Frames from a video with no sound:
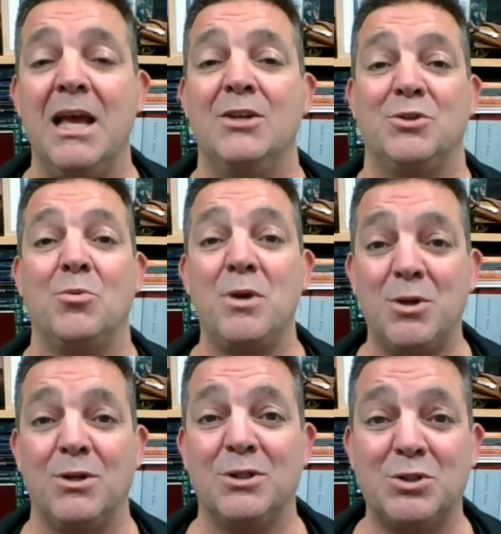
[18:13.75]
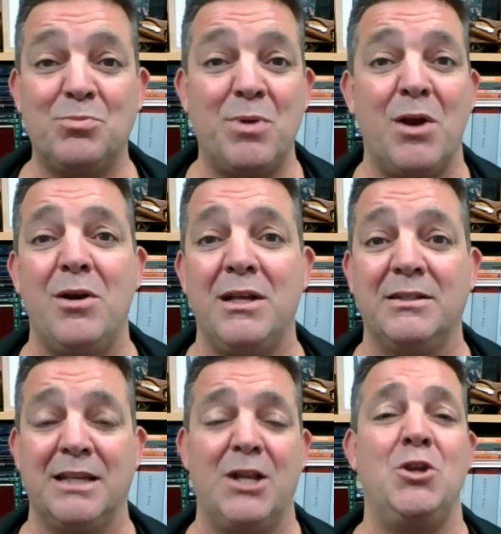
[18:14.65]
so we could
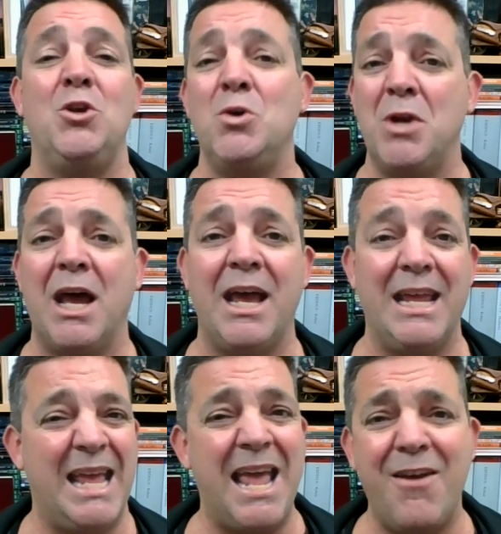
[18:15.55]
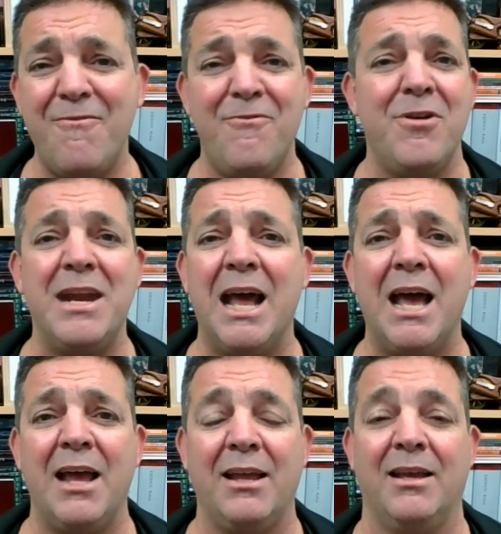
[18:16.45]
experience a new day every
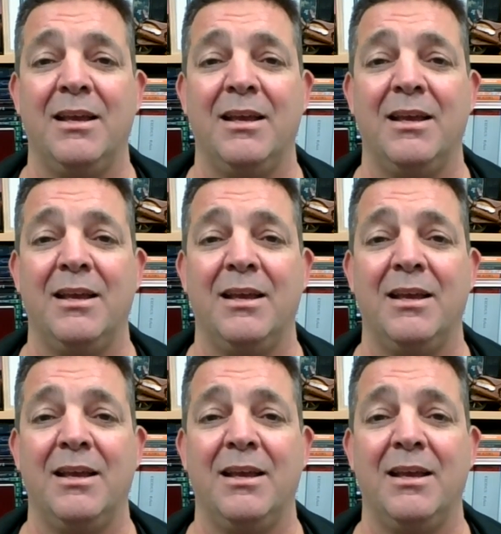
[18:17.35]
day,